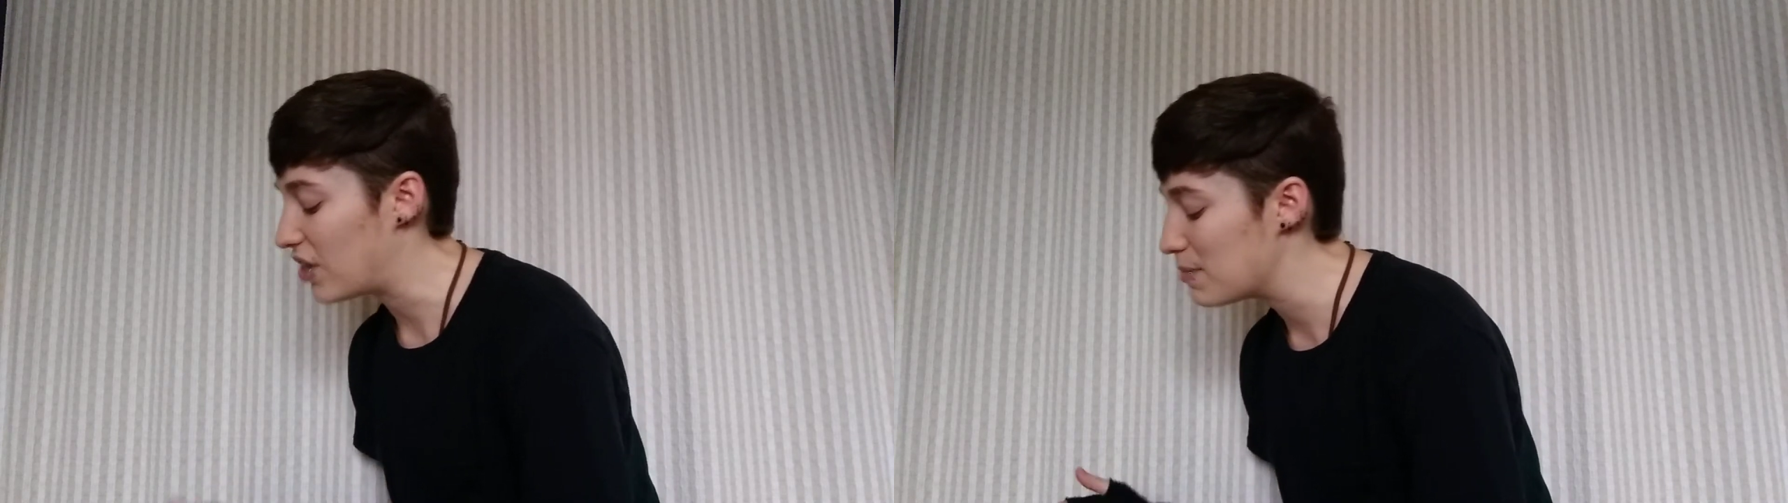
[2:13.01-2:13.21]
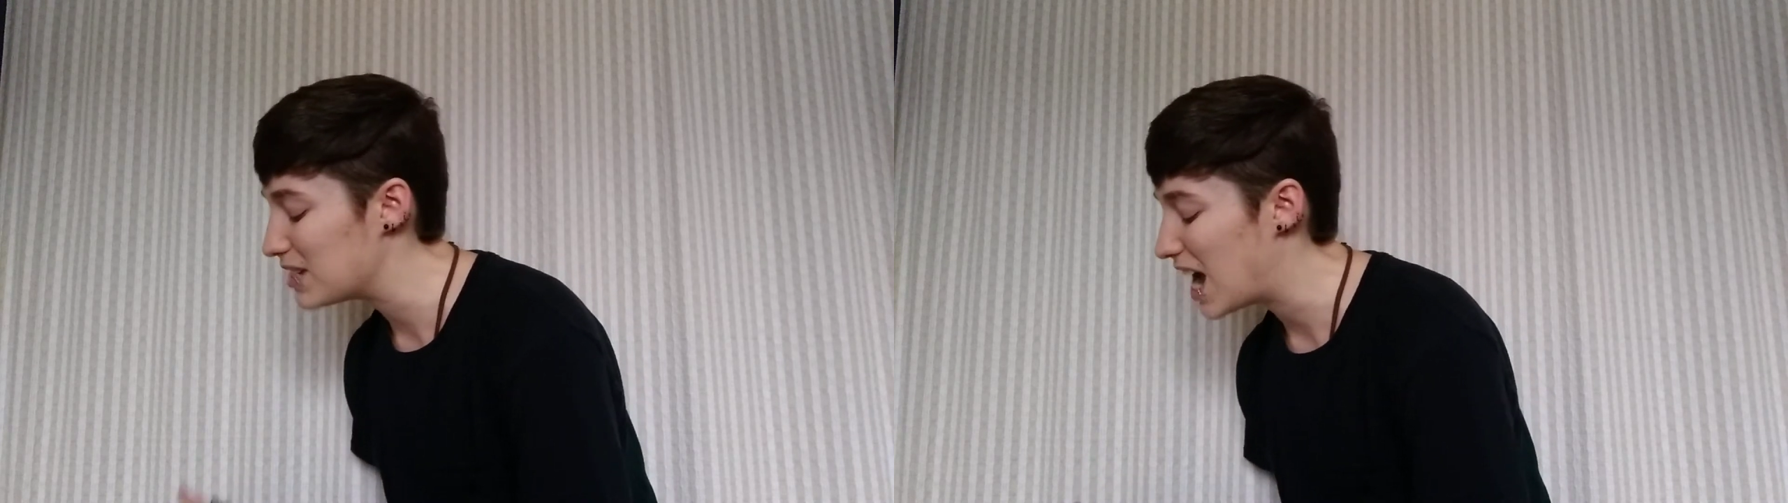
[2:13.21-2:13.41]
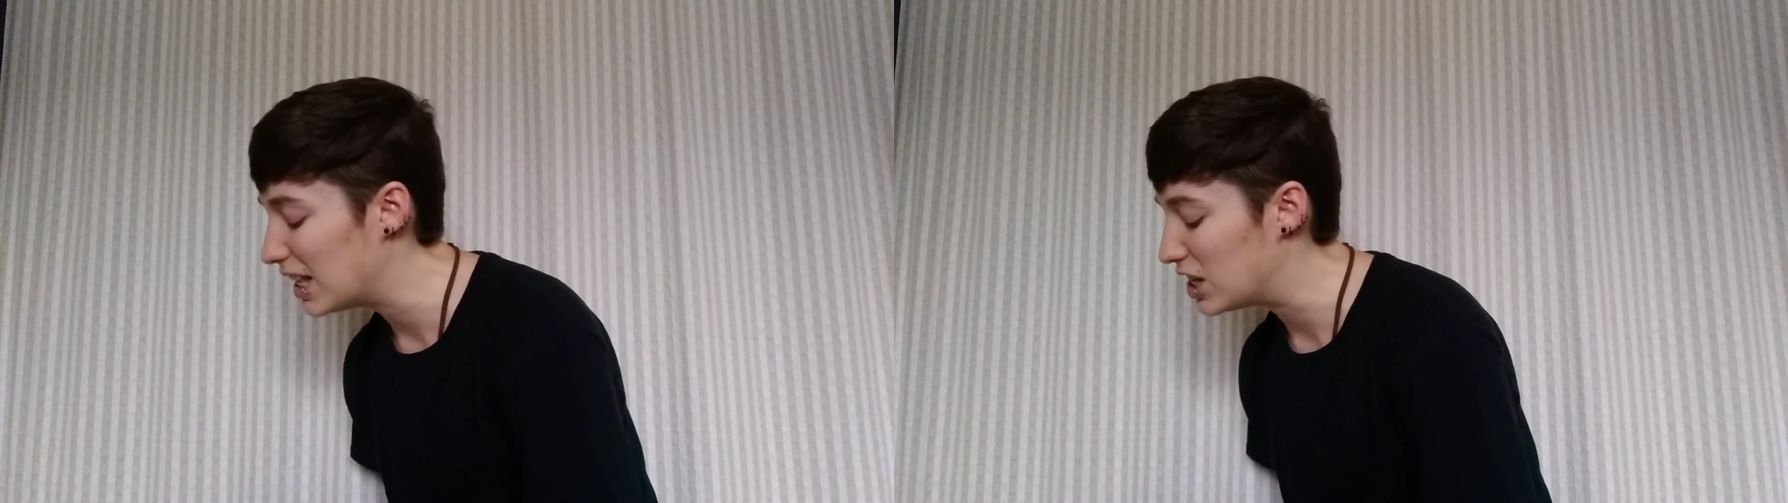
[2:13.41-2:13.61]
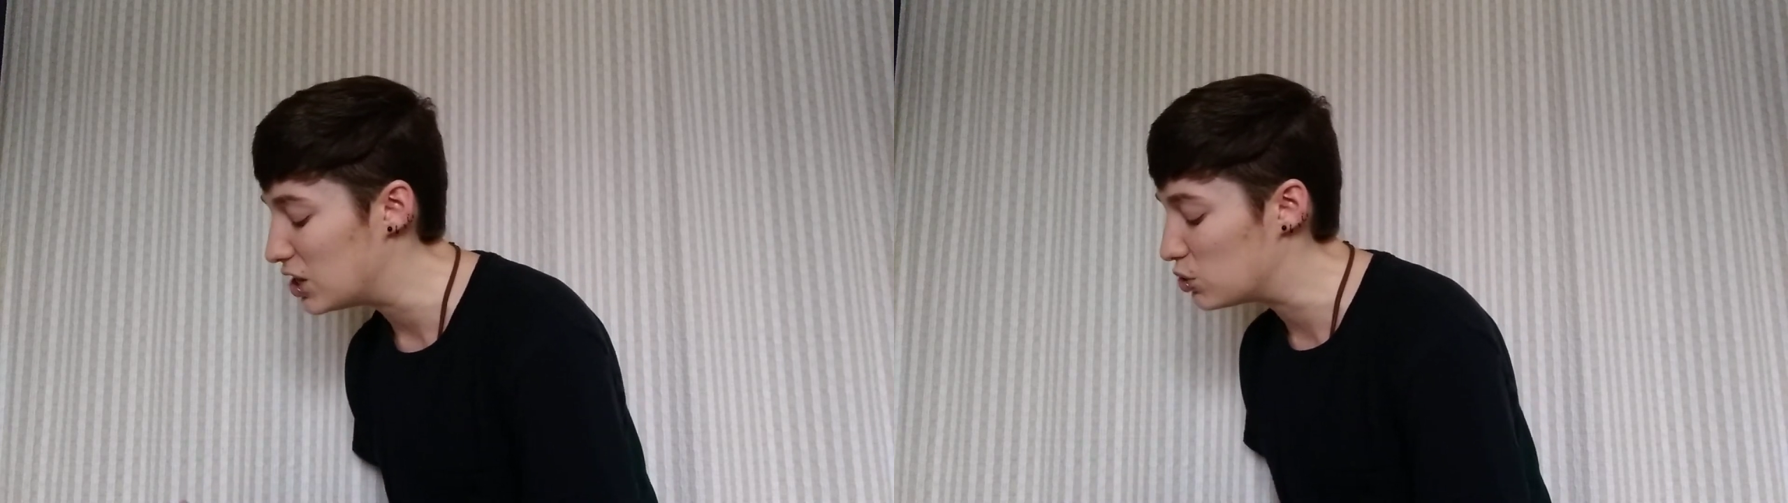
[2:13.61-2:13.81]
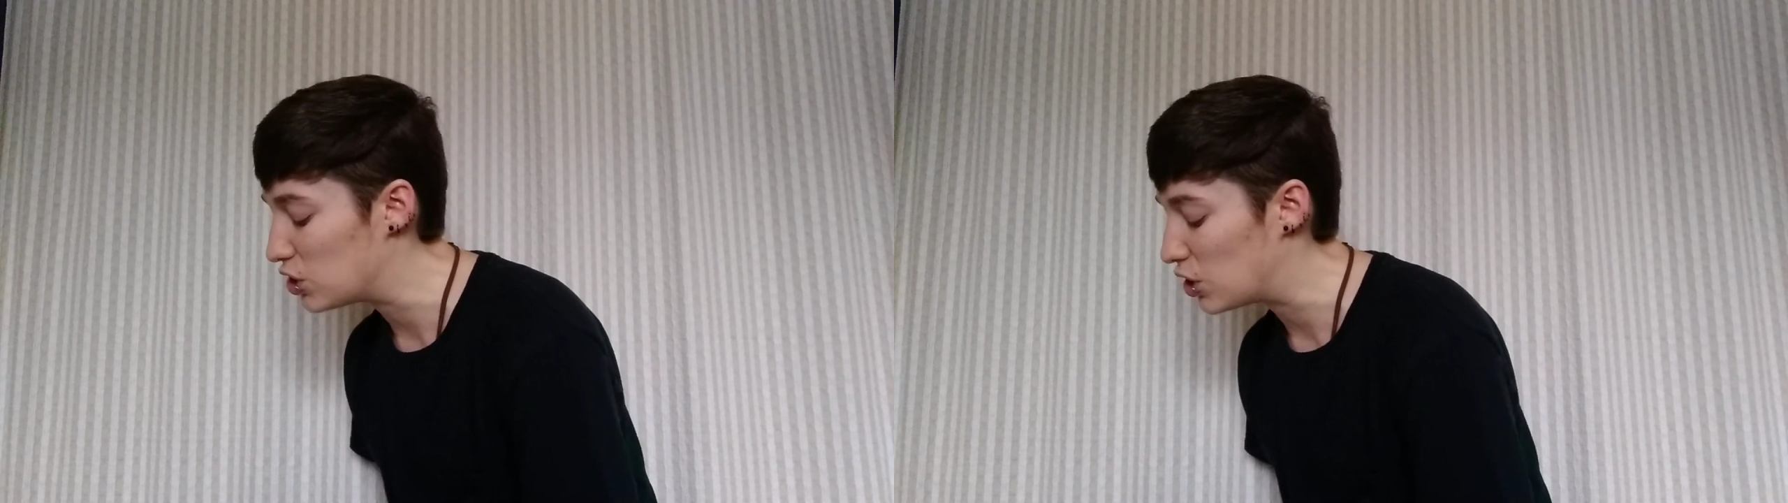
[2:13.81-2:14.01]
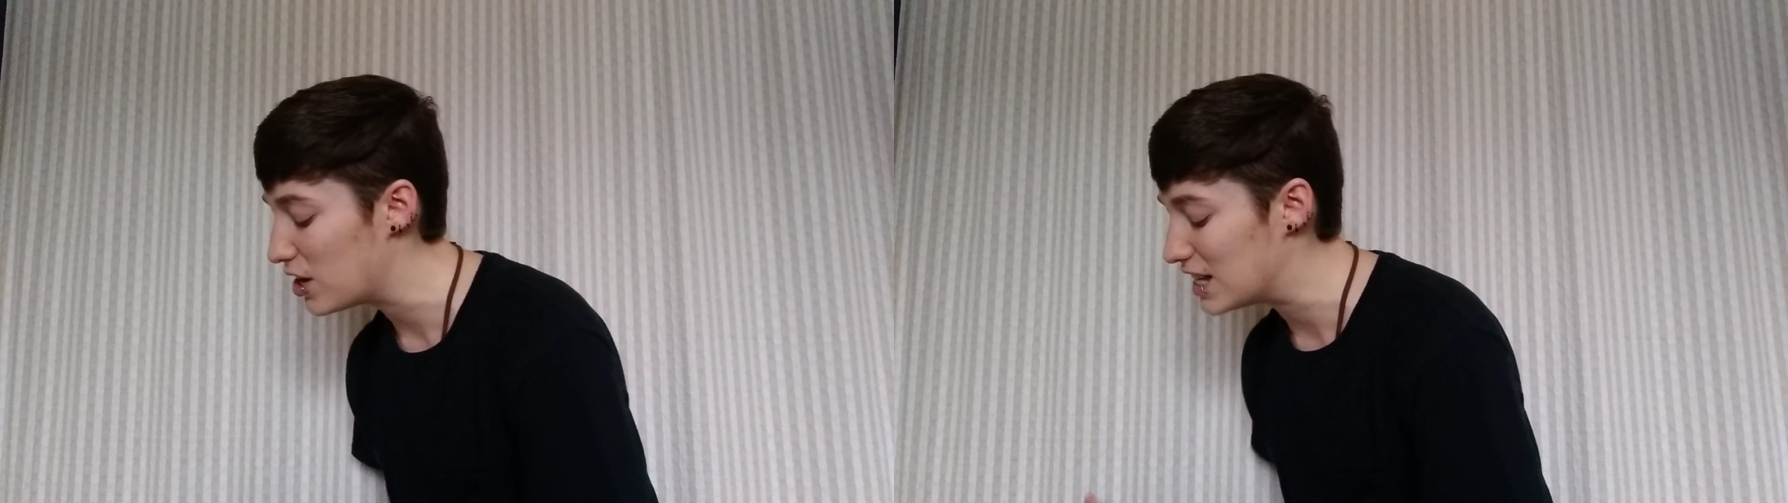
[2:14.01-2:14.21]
I'm telling you, sir,